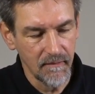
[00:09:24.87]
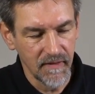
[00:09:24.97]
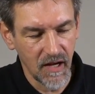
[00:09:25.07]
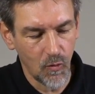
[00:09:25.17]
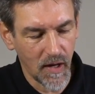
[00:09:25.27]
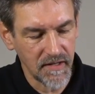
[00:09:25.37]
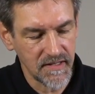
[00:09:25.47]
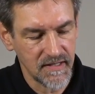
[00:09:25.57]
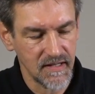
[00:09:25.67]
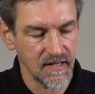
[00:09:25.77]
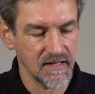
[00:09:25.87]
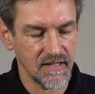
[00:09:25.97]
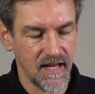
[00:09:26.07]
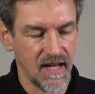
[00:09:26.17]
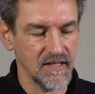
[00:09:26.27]
One
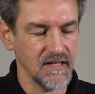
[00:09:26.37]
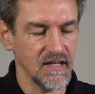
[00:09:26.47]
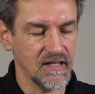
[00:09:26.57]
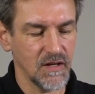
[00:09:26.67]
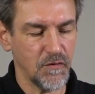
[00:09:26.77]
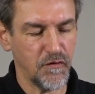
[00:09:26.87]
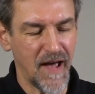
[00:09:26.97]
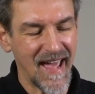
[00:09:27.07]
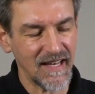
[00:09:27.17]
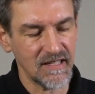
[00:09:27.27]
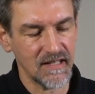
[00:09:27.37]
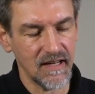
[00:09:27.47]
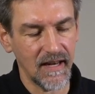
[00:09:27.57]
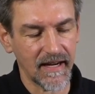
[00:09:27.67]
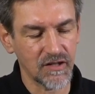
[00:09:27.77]
says it's a fence, an
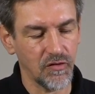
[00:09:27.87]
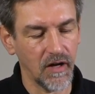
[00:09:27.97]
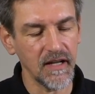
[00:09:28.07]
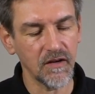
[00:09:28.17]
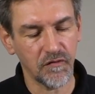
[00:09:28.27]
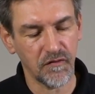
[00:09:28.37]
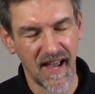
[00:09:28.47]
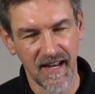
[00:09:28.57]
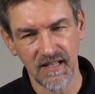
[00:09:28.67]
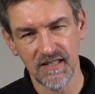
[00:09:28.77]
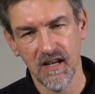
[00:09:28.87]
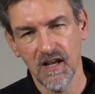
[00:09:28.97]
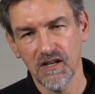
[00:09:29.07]
electronic fence,